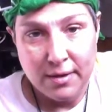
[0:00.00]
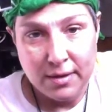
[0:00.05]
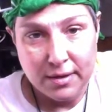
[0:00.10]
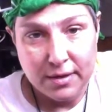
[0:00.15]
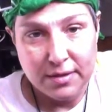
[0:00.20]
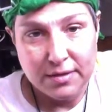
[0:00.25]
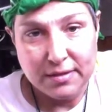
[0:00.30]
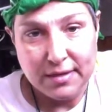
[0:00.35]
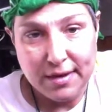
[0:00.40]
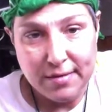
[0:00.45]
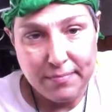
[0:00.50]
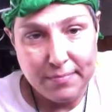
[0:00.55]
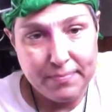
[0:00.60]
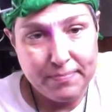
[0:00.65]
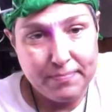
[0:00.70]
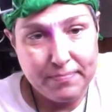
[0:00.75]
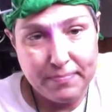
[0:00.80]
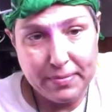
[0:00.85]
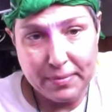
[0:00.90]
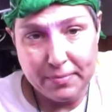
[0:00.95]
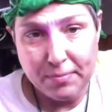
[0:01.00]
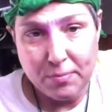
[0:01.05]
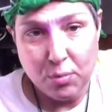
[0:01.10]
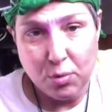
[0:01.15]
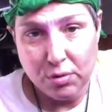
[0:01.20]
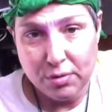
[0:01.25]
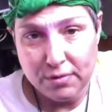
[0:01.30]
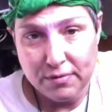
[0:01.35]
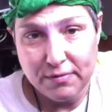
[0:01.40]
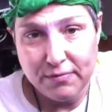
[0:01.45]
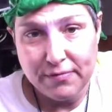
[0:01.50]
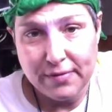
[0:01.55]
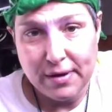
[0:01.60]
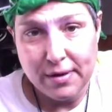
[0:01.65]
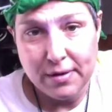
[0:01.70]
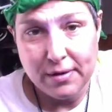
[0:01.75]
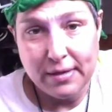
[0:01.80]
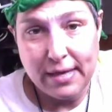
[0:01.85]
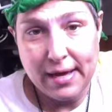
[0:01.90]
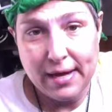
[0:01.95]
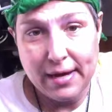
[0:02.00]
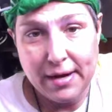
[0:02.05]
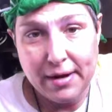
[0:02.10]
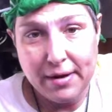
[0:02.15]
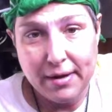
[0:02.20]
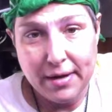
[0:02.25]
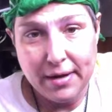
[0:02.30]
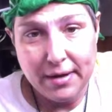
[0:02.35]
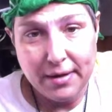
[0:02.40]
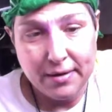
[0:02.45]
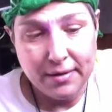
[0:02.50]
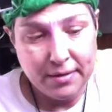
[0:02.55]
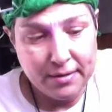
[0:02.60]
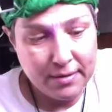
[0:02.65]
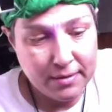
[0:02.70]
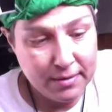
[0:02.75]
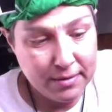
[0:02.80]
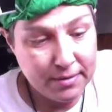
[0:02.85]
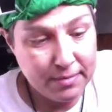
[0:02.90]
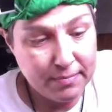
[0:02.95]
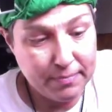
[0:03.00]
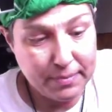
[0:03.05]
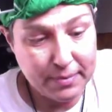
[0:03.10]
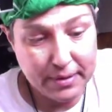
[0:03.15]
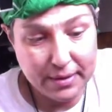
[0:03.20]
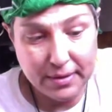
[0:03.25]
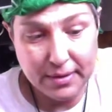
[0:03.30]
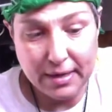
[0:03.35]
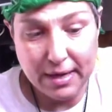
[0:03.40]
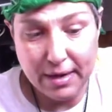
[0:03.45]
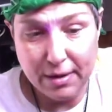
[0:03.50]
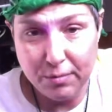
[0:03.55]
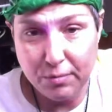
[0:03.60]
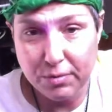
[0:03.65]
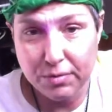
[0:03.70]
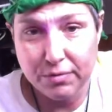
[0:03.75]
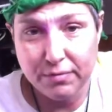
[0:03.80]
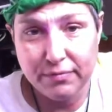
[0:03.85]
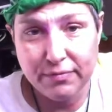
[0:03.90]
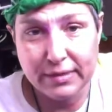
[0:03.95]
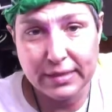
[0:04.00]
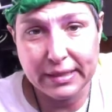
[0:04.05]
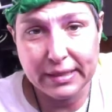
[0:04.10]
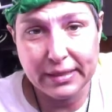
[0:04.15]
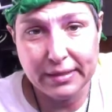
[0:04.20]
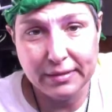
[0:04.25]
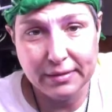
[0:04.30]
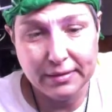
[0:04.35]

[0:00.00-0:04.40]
Because I've been more than fair in that area. But I will fucking.